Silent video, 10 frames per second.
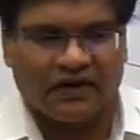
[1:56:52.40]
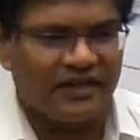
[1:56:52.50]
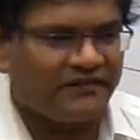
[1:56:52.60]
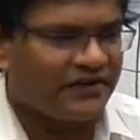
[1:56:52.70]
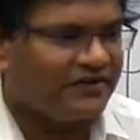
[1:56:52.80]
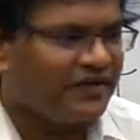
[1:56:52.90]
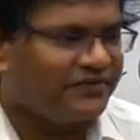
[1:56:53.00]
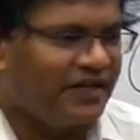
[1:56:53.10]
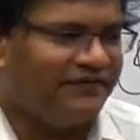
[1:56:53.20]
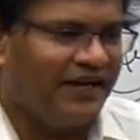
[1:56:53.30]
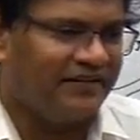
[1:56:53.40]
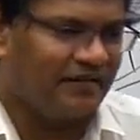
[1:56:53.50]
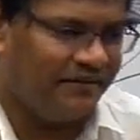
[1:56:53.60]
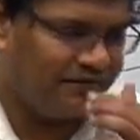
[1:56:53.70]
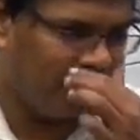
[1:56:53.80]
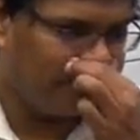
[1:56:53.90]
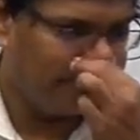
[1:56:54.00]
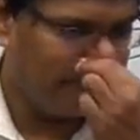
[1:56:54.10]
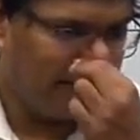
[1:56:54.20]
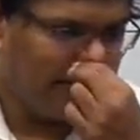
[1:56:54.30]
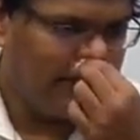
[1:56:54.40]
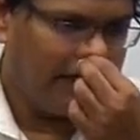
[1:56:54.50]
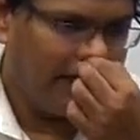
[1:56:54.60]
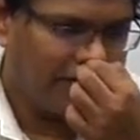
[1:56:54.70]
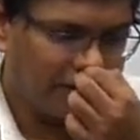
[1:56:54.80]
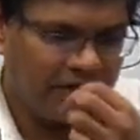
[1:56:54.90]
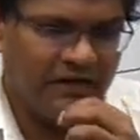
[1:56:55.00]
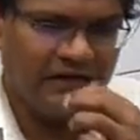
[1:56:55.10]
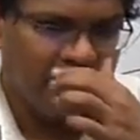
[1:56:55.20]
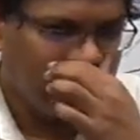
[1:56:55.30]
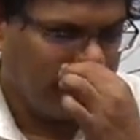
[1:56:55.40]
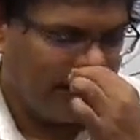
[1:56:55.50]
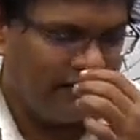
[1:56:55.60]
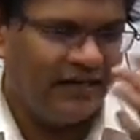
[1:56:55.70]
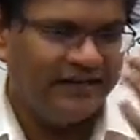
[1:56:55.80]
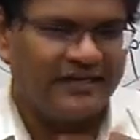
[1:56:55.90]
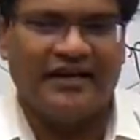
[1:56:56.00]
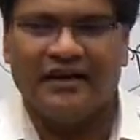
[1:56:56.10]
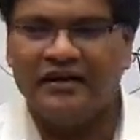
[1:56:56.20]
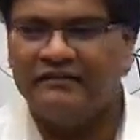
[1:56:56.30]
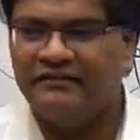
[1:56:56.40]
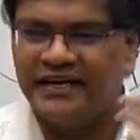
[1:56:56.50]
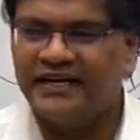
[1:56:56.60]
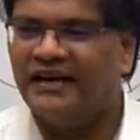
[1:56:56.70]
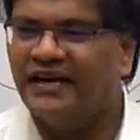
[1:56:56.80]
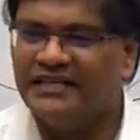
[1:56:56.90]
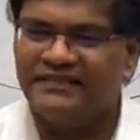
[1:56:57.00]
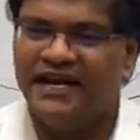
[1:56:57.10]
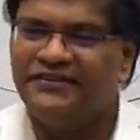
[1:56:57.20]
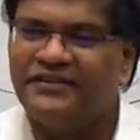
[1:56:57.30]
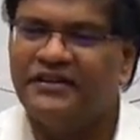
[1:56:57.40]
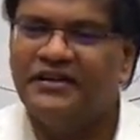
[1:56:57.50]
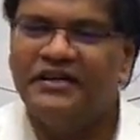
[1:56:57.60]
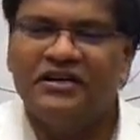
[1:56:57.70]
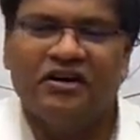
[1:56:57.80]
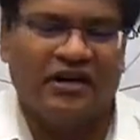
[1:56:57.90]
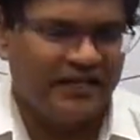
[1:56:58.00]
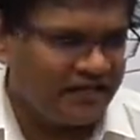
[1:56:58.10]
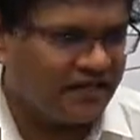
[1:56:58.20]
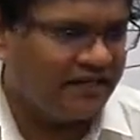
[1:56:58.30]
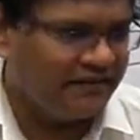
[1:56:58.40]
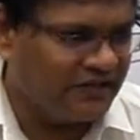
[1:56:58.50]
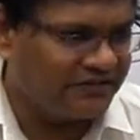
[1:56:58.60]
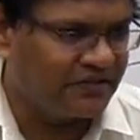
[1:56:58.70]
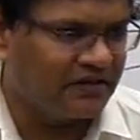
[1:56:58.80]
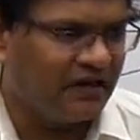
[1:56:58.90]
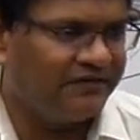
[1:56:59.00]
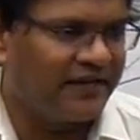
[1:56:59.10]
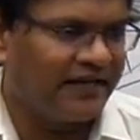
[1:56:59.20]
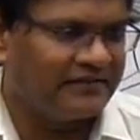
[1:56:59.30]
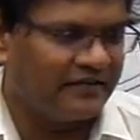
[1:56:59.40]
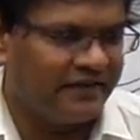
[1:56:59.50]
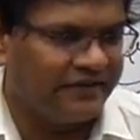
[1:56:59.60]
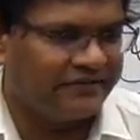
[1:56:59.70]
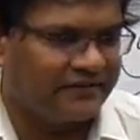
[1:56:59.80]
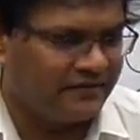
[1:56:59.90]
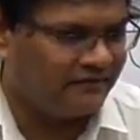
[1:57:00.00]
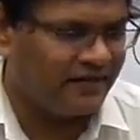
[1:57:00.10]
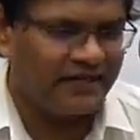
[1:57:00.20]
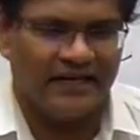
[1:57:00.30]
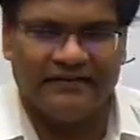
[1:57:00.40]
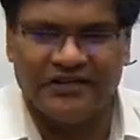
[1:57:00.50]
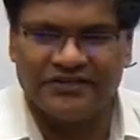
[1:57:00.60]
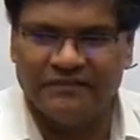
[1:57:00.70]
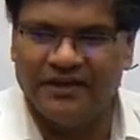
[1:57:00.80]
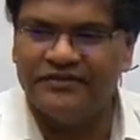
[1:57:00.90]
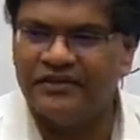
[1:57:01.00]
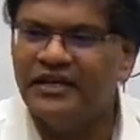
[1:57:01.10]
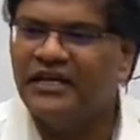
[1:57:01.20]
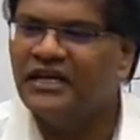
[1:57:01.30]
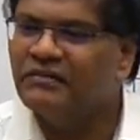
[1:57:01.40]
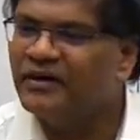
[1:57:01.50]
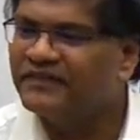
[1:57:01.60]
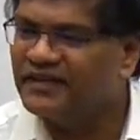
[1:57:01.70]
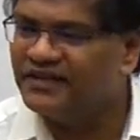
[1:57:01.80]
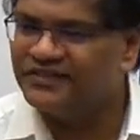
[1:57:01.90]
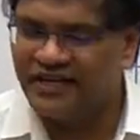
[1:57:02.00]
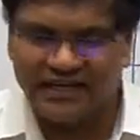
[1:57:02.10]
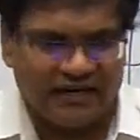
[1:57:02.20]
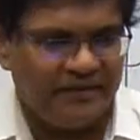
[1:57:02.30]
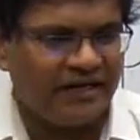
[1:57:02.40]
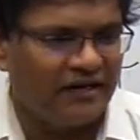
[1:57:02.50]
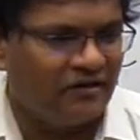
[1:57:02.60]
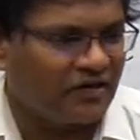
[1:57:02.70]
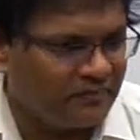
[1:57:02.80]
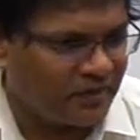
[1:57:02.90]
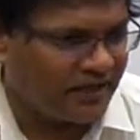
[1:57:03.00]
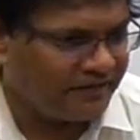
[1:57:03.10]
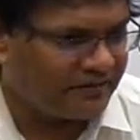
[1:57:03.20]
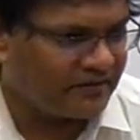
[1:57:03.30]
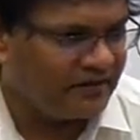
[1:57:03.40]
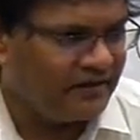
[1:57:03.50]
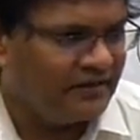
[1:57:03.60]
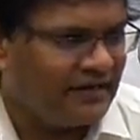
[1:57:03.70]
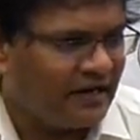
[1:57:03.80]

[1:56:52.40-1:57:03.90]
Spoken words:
So what are the functions of state finance commission? It should decide on vertical as well as horizontal devolution of tax revenues. Vertical devolution means between the state government and local bodies.